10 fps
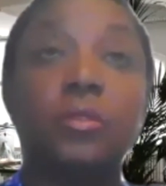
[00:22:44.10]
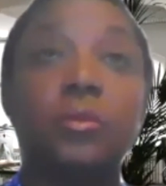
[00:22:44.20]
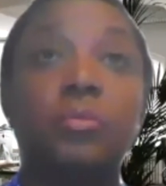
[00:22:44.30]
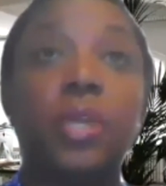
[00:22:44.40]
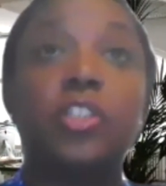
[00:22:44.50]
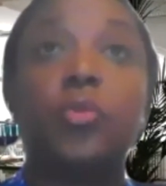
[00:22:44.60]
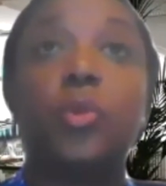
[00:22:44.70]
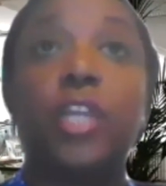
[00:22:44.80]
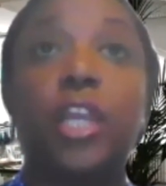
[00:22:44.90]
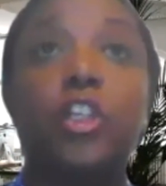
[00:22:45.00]
based on
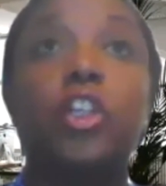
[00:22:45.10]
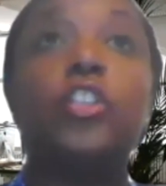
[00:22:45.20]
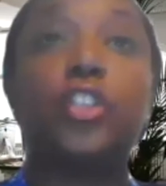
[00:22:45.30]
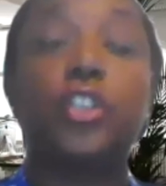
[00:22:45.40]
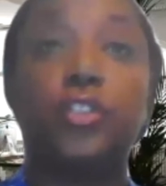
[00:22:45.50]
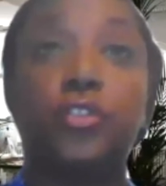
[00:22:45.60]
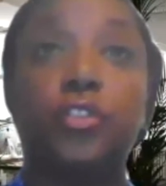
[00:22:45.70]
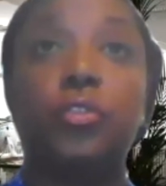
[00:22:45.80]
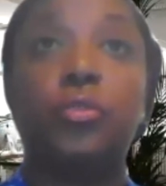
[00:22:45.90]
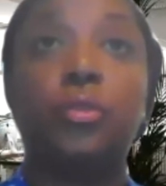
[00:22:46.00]
what they could and couldn't
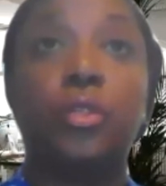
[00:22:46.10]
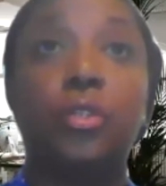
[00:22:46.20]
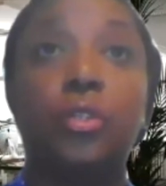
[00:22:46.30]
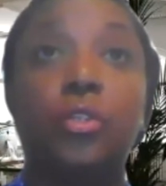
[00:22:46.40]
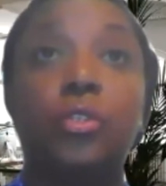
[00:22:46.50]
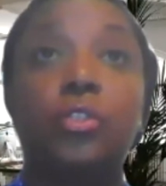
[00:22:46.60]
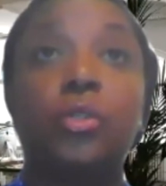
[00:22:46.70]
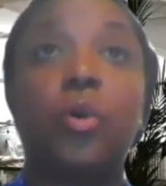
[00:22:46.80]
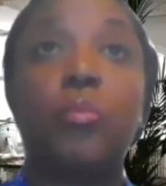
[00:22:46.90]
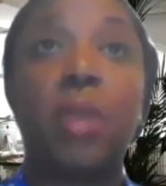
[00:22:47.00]
do.
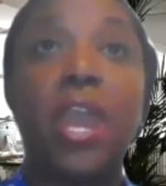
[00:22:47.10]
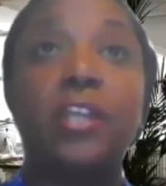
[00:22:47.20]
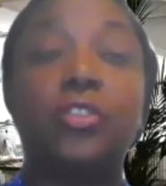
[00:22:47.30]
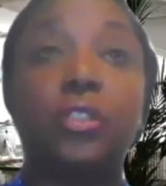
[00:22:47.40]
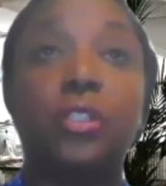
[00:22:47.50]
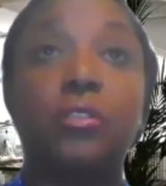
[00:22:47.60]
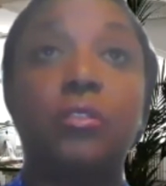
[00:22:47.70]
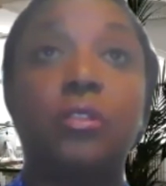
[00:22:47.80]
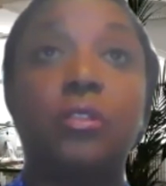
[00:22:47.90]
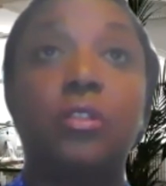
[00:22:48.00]
So imagine,
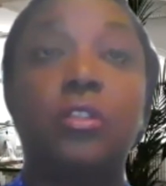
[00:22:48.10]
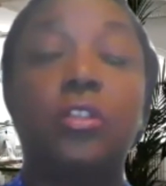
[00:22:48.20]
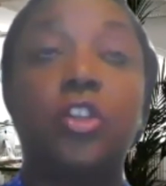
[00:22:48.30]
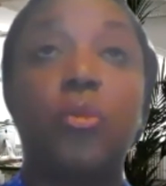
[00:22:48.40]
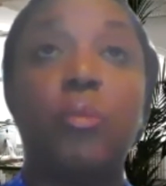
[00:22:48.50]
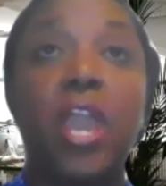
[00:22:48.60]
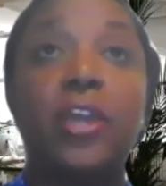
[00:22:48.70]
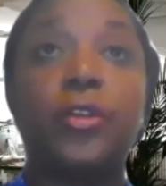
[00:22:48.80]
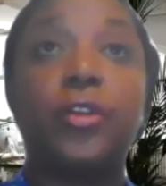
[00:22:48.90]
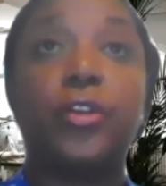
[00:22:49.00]
no
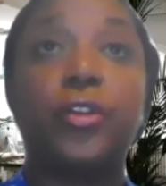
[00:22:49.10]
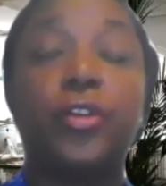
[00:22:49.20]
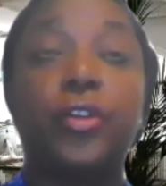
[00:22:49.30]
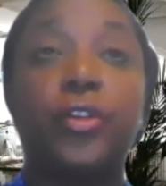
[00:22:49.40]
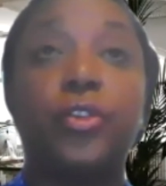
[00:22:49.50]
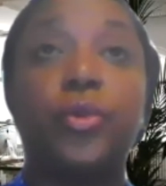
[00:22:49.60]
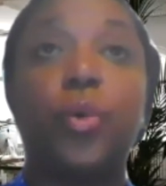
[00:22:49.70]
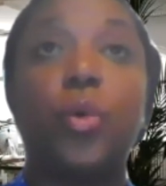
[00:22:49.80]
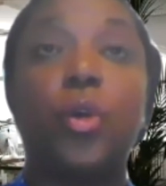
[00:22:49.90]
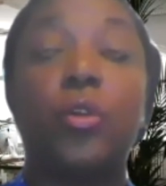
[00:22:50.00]
matter
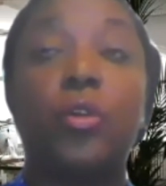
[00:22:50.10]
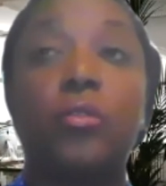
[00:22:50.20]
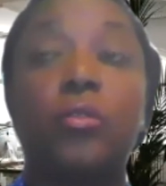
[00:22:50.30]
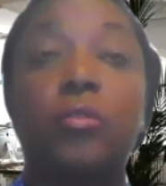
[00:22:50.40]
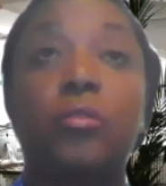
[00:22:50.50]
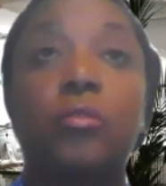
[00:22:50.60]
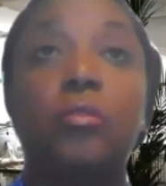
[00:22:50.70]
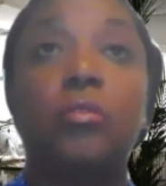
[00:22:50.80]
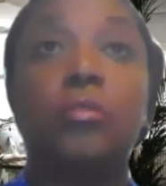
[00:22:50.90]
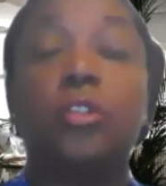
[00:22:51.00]
your,
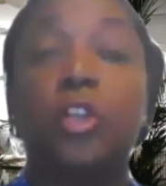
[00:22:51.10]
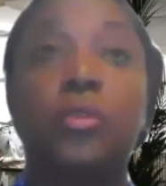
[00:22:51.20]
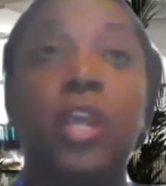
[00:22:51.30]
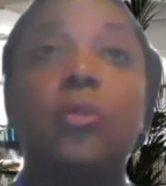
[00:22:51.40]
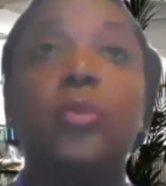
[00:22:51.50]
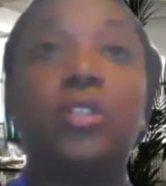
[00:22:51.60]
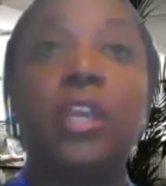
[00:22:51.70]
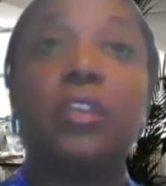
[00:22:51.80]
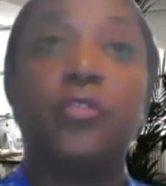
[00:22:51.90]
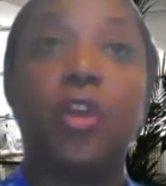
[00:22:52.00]
now we
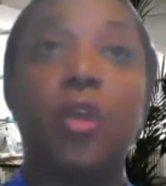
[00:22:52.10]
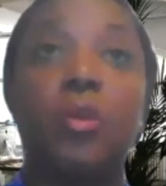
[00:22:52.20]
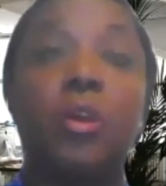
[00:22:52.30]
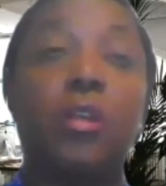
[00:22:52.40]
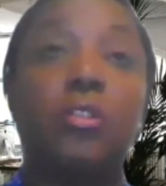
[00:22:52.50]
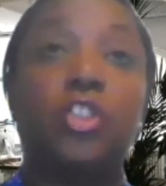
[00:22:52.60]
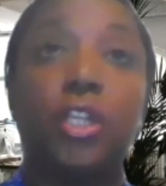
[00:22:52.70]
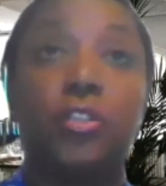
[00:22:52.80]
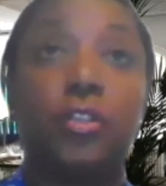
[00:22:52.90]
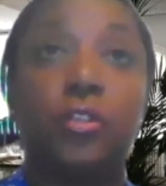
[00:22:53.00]
take it from
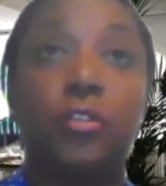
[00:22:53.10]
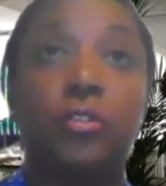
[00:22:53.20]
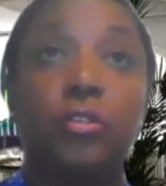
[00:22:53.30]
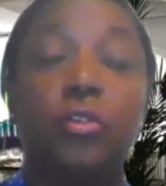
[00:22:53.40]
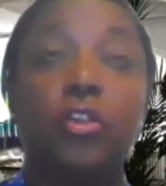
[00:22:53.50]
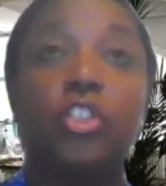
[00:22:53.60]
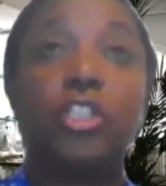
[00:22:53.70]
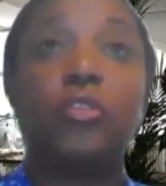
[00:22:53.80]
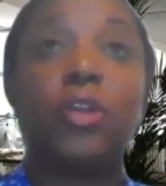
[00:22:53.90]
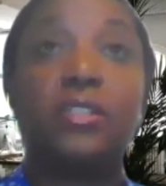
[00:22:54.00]
gender or
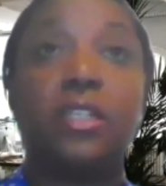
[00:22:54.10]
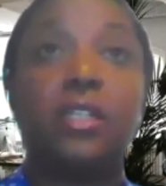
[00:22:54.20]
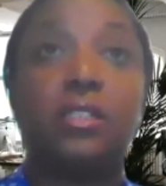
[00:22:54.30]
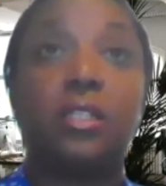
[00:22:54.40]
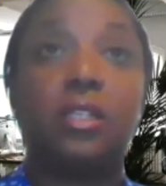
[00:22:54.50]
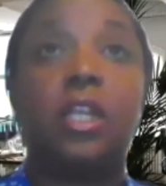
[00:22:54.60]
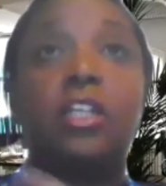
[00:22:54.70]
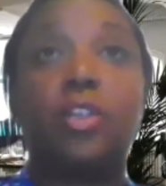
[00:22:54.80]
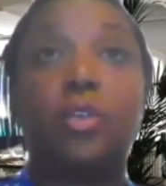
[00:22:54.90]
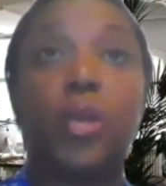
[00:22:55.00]
gender identity
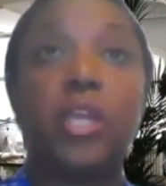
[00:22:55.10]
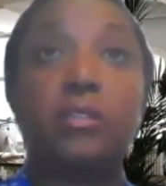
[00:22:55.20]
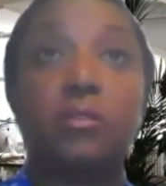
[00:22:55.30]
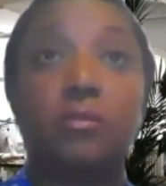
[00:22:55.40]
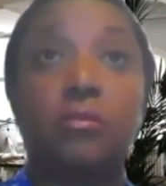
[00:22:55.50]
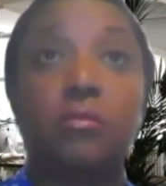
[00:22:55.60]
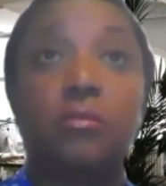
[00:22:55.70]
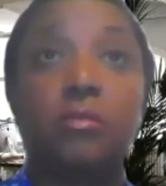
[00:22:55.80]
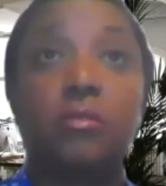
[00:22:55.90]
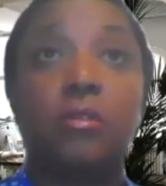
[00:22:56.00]
into race,
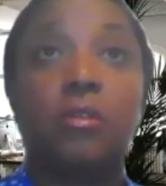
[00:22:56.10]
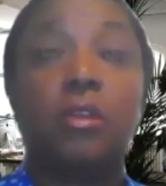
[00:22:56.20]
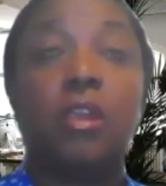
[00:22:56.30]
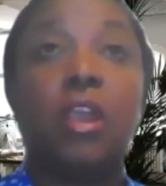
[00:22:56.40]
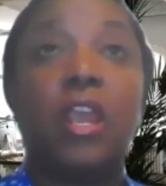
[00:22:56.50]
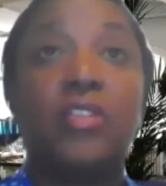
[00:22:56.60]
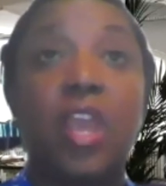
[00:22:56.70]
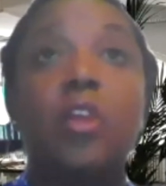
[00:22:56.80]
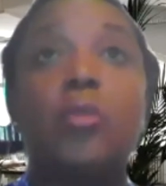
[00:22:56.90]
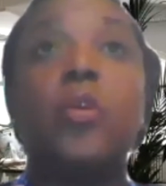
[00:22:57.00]
and
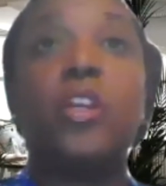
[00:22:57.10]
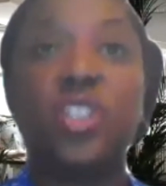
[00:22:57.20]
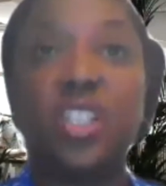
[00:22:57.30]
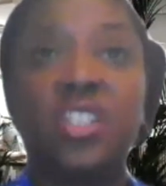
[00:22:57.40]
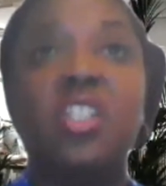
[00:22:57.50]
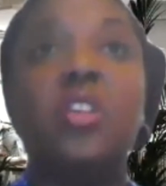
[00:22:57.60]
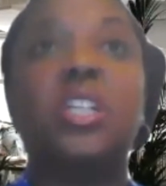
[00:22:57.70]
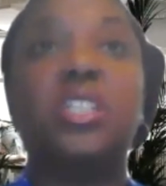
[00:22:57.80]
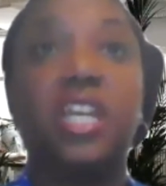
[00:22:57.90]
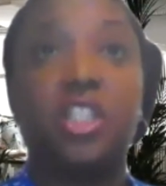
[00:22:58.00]
that oppression is still
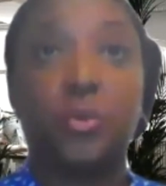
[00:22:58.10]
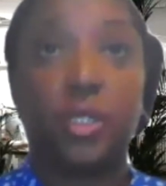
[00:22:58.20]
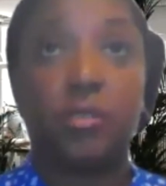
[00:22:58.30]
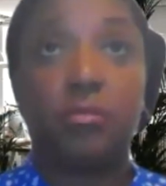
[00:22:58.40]
continuing.